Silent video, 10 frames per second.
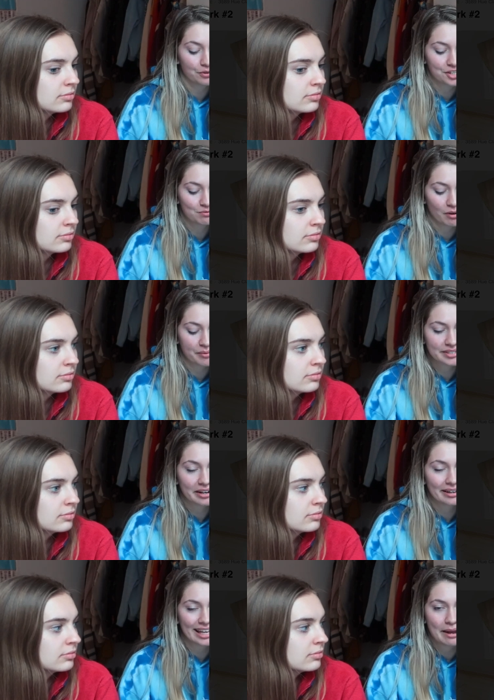Speaker 1: with this one was
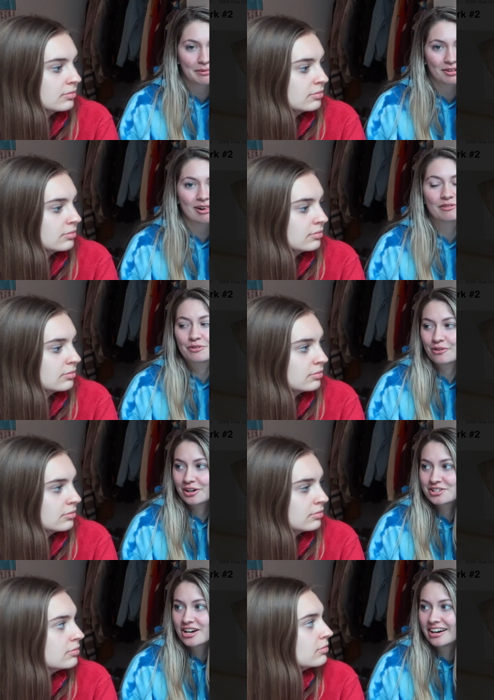that it came with all the
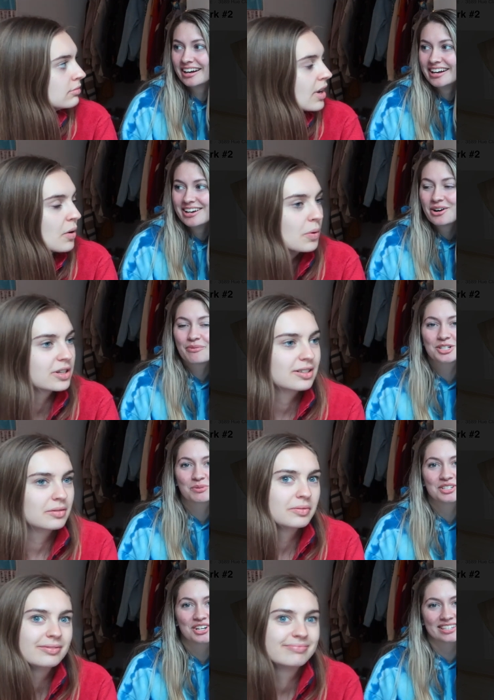furniture, which,
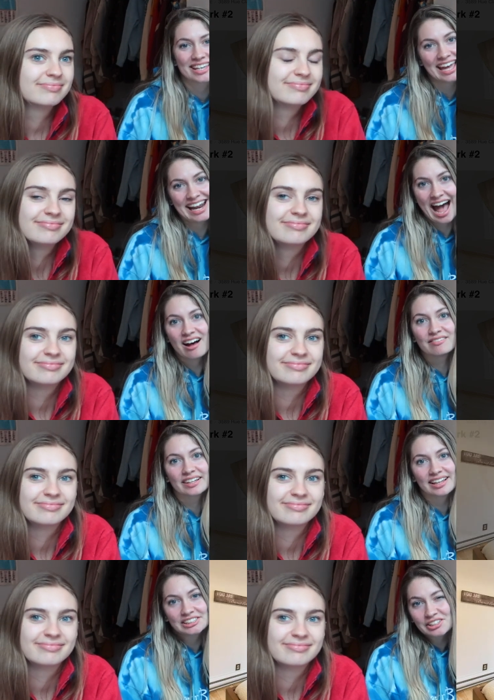which, we just can't
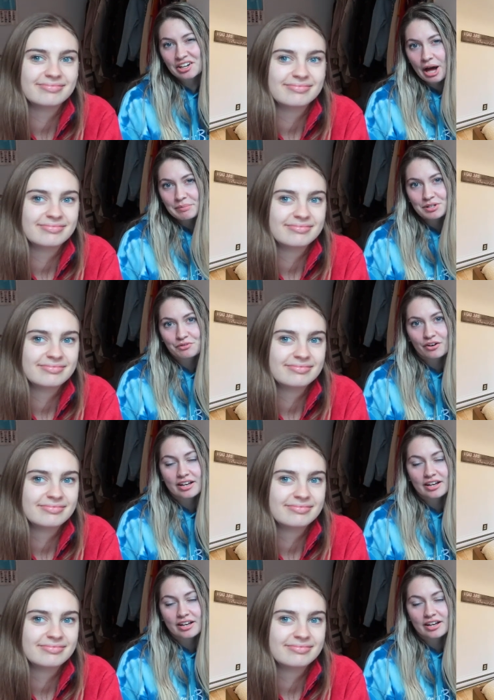have. Like that's not an option for